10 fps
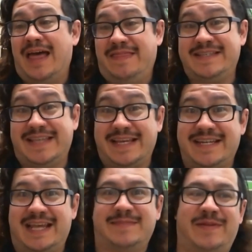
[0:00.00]
This
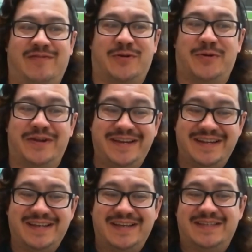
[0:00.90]
session has been recorded,
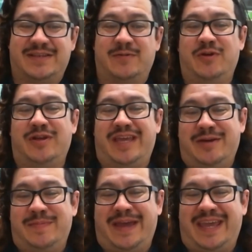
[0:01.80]
so we'll
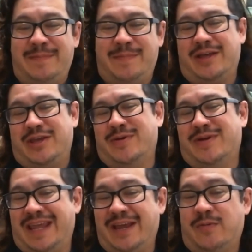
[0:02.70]
email you a
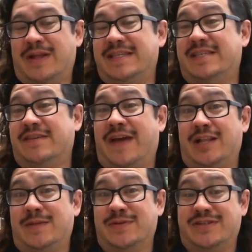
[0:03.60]
link once it's
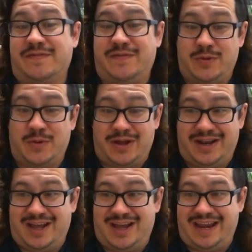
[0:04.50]
available to view
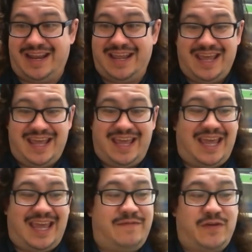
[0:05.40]
online.
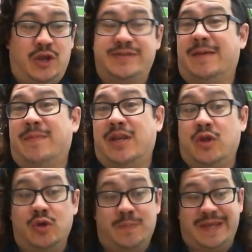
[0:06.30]
If you know somebody
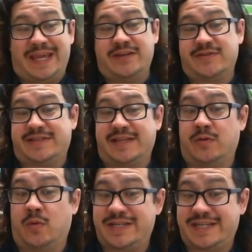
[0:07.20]
who'd be interested
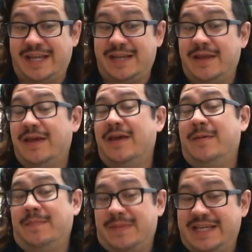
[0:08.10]
in watching it,
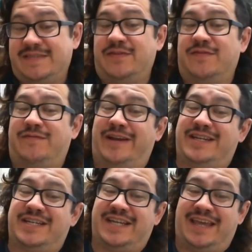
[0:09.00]
please feel free
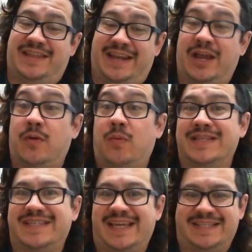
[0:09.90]
to share the link
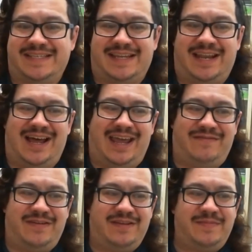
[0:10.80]
once it's live.